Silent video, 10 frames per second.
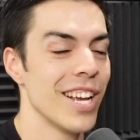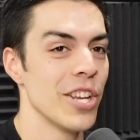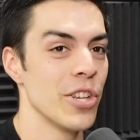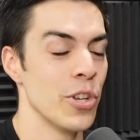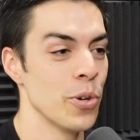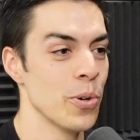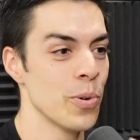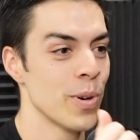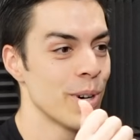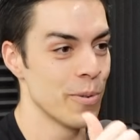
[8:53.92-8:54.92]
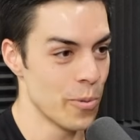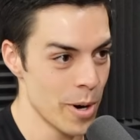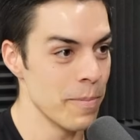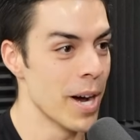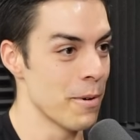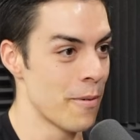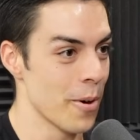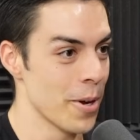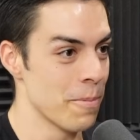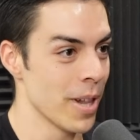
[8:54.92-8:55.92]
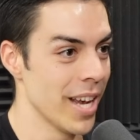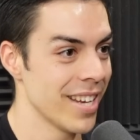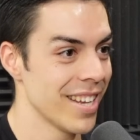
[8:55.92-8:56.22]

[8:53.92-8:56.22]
you warm up before you play.